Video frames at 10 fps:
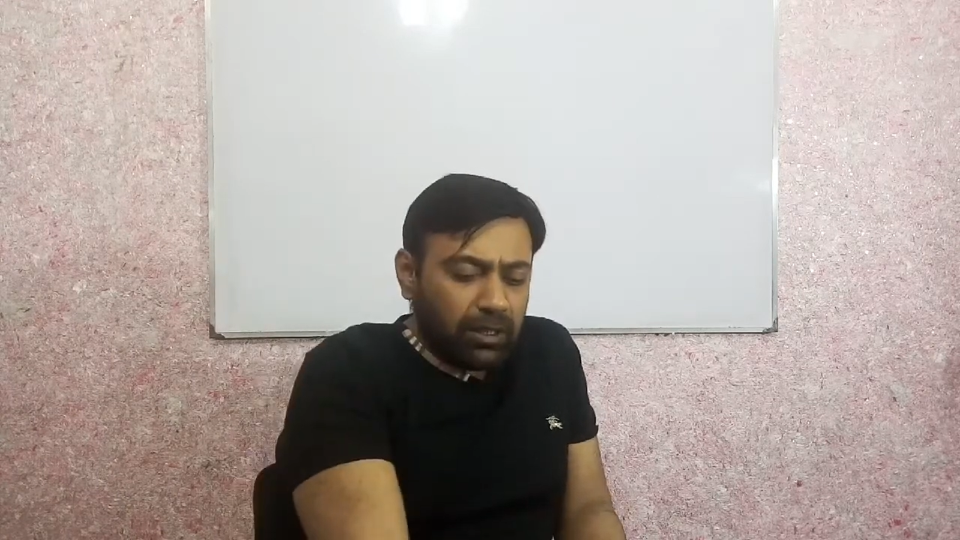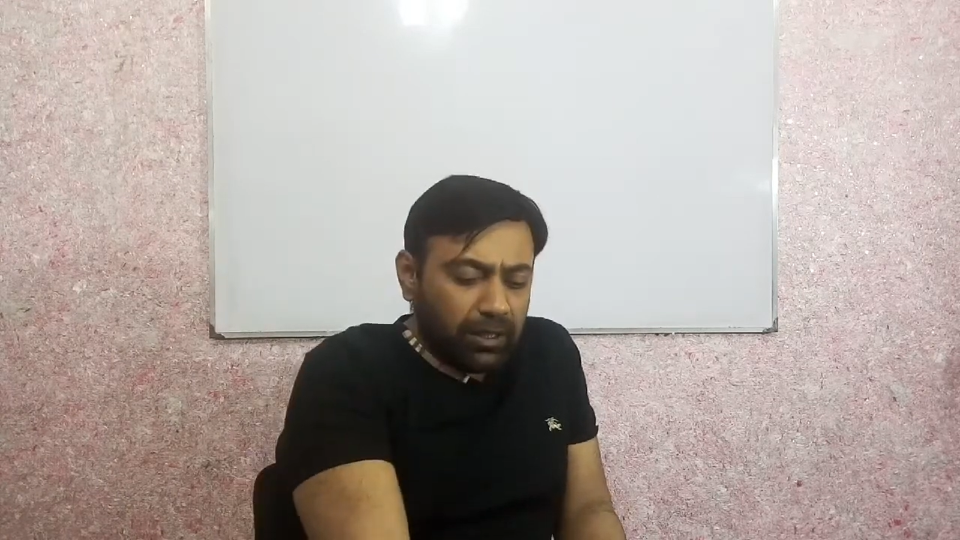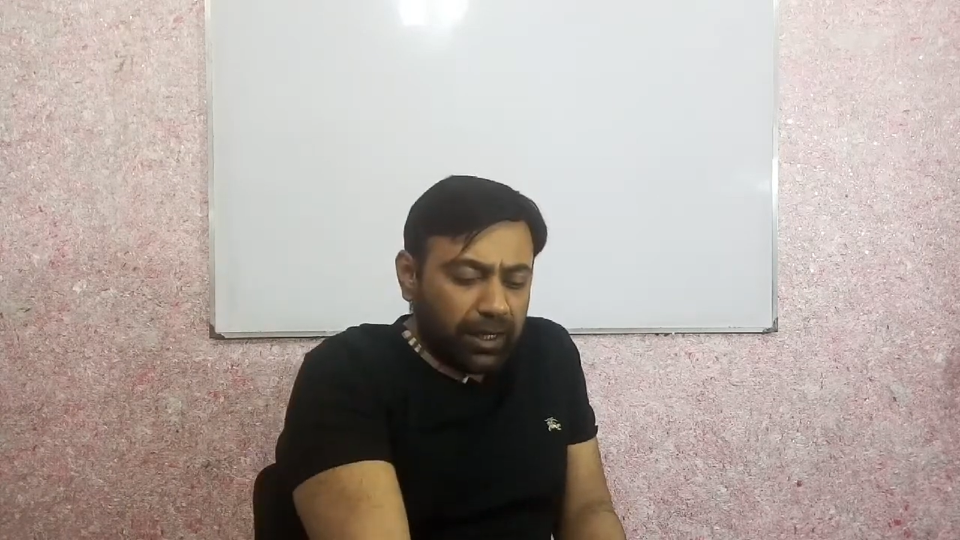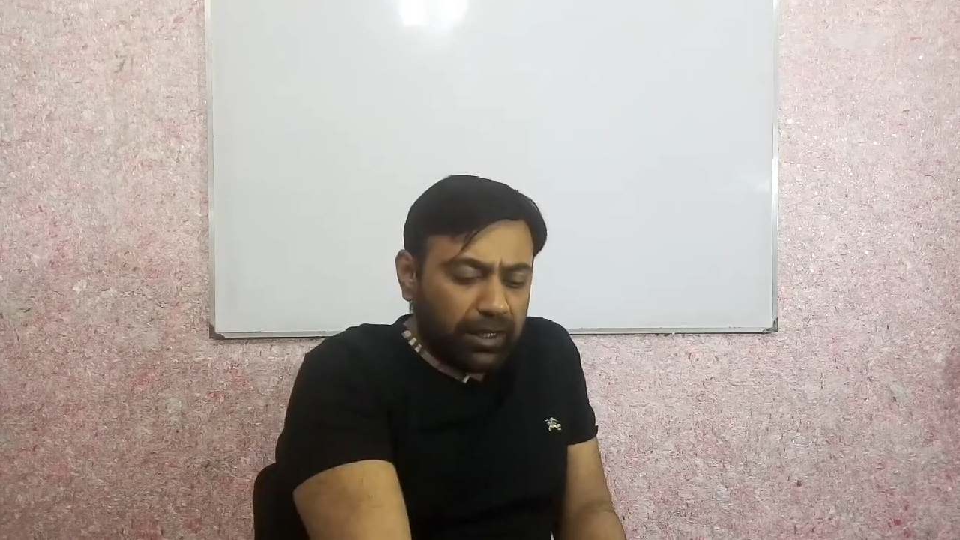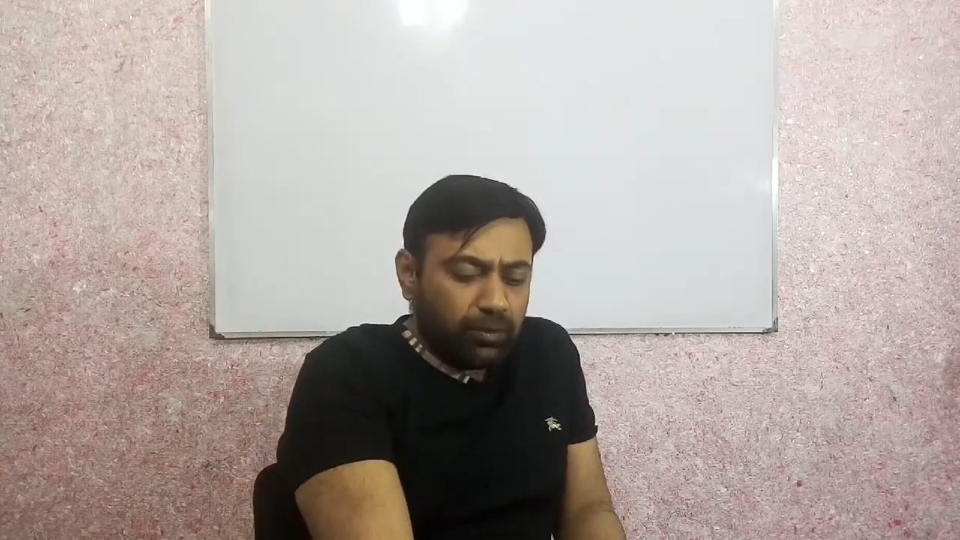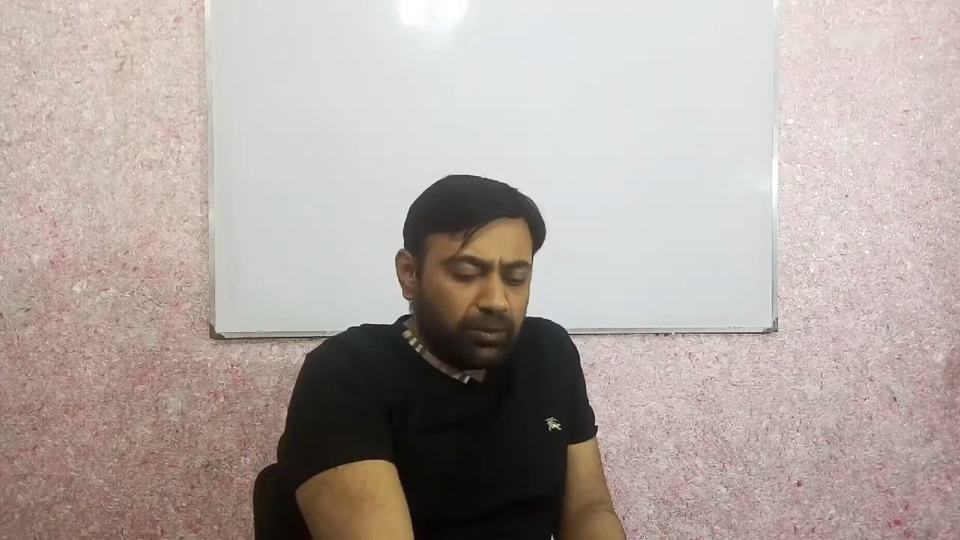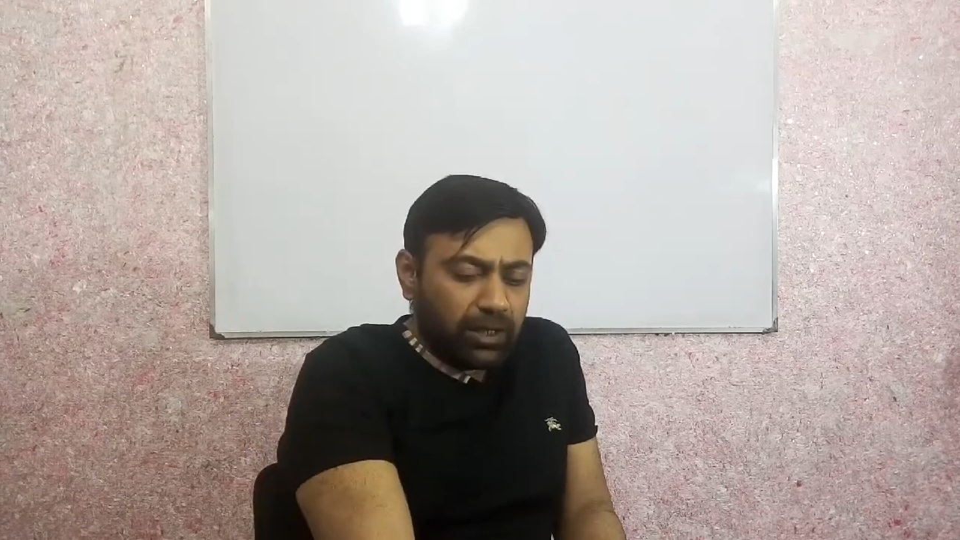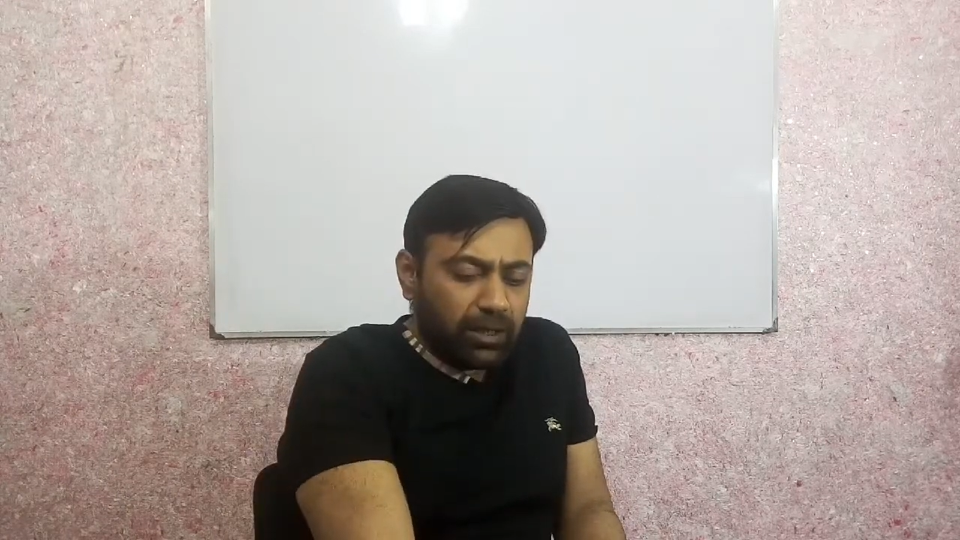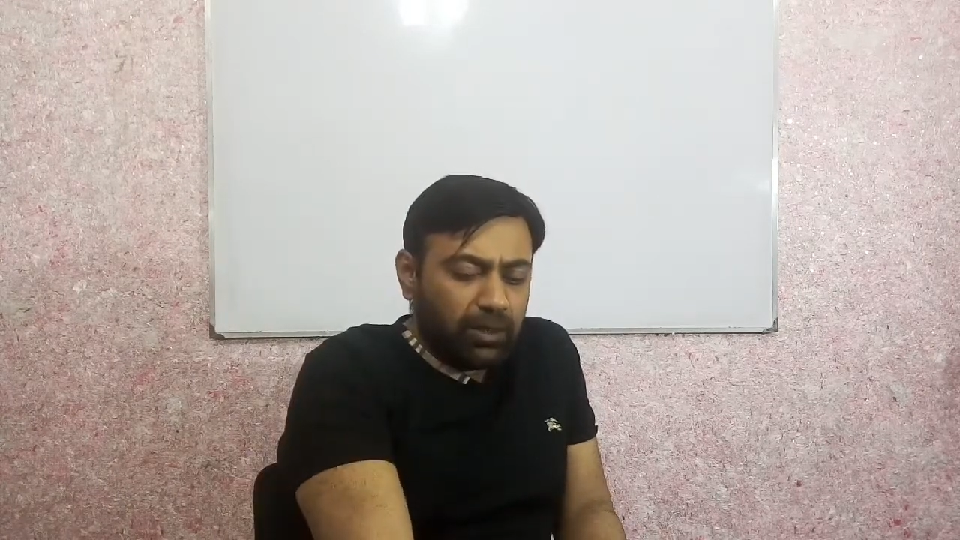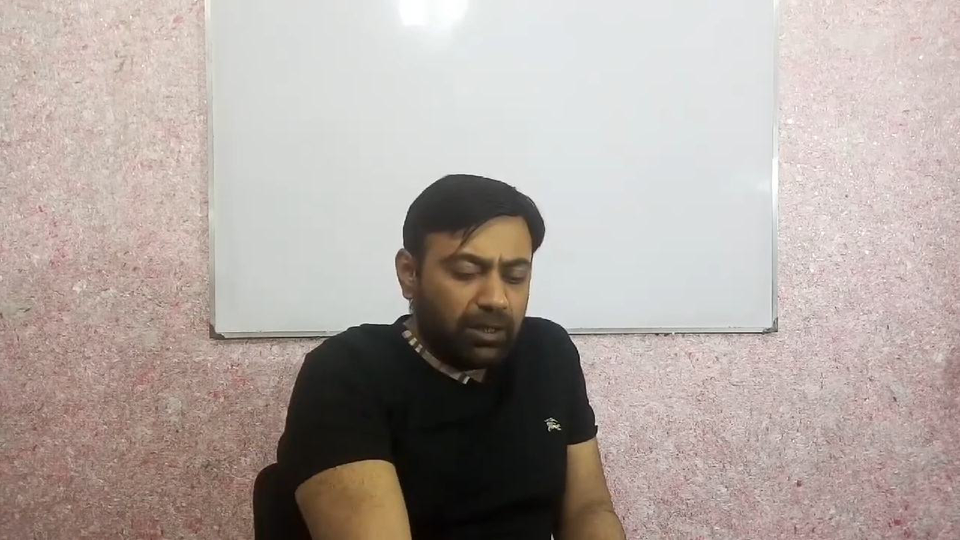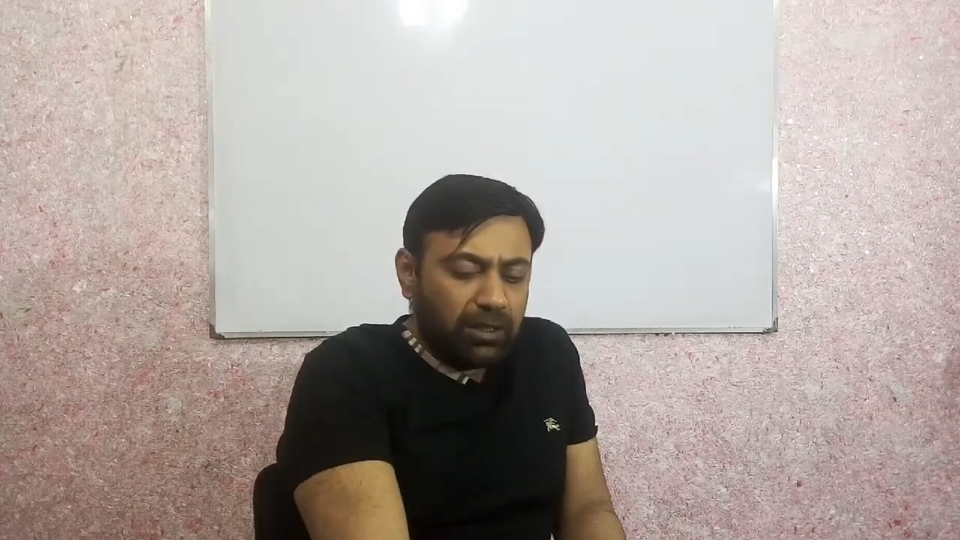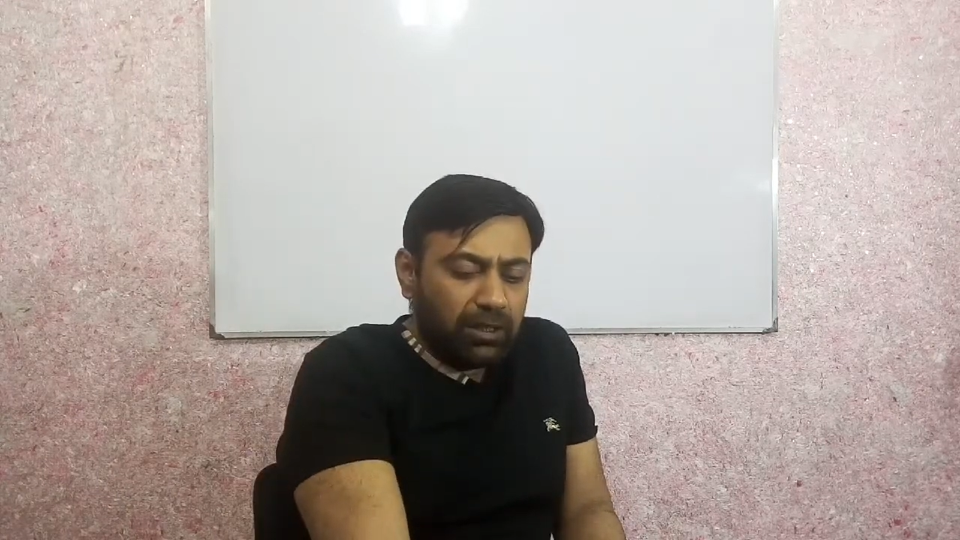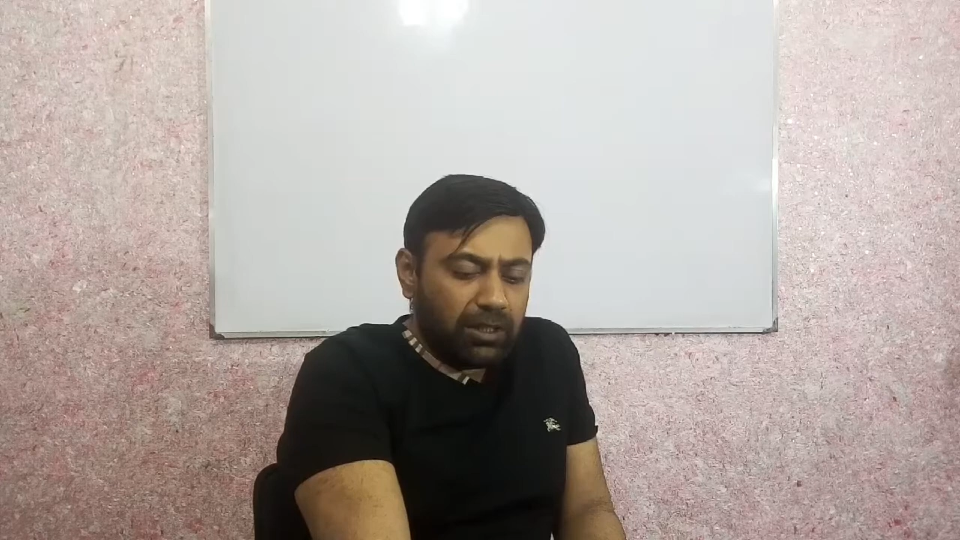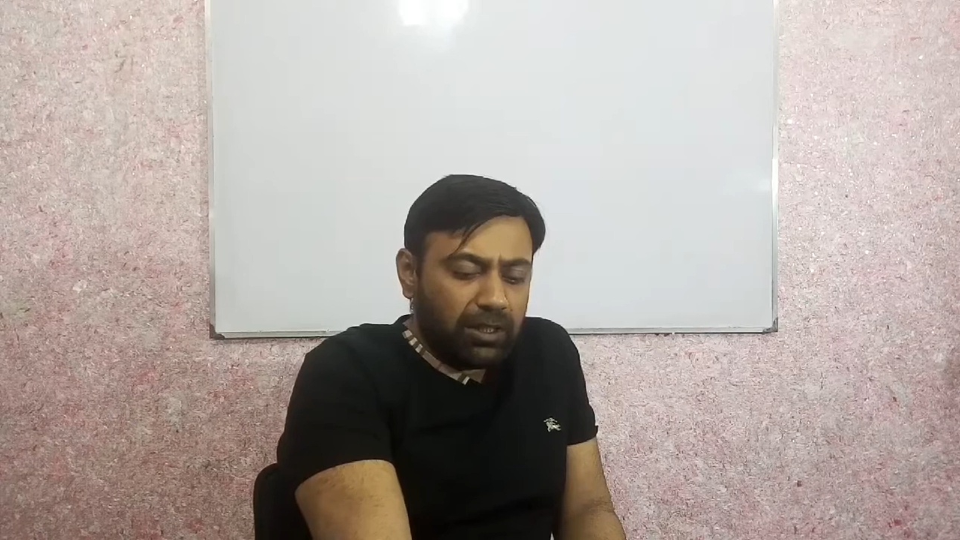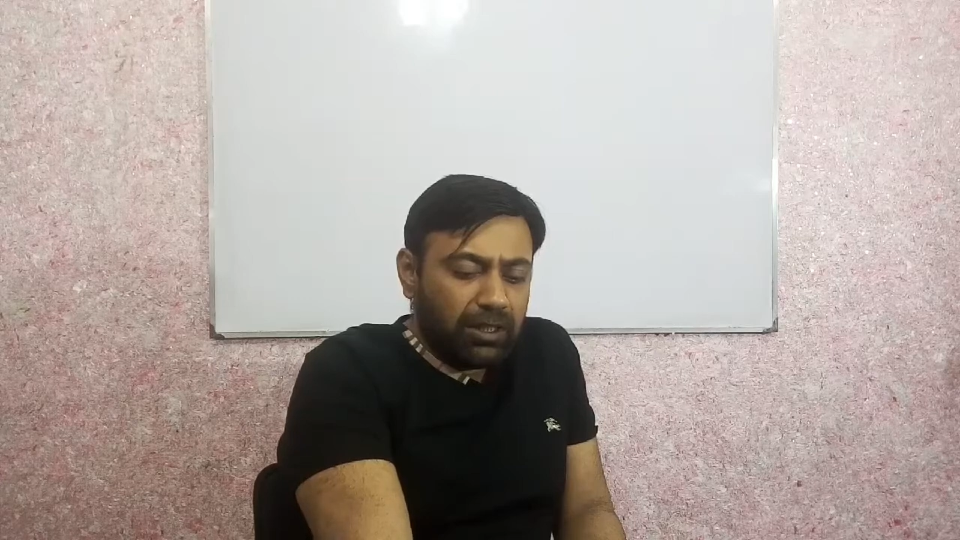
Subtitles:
like to recommend